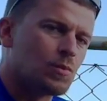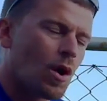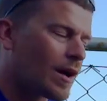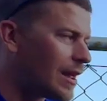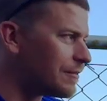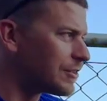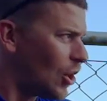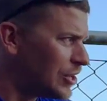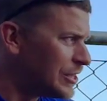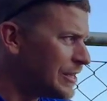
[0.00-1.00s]
What Kind of
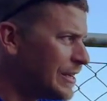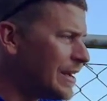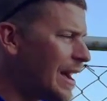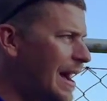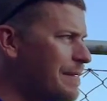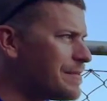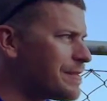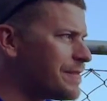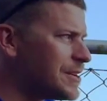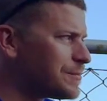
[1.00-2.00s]
God,
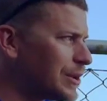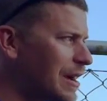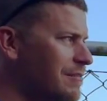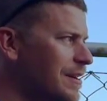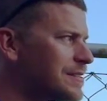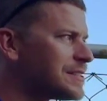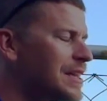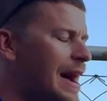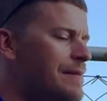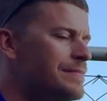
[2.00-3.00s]
the first book I wrote.
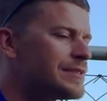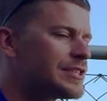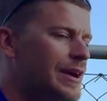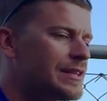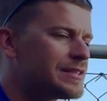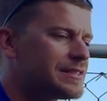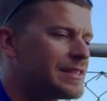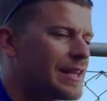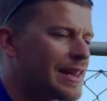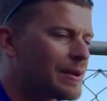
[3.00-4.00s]
So it's
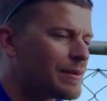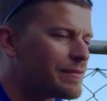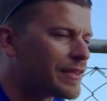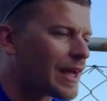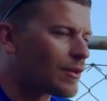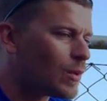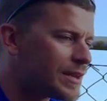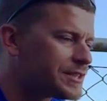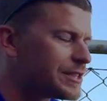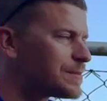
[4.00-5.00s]
dealing with the kind of
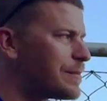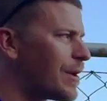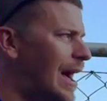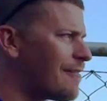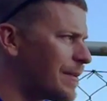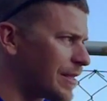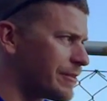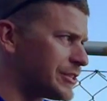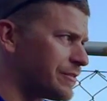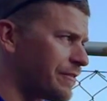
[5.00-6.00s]
questions people have about the
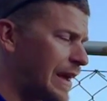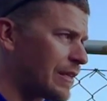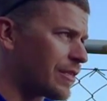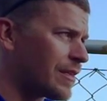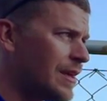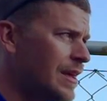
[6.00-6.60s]
Christian faith.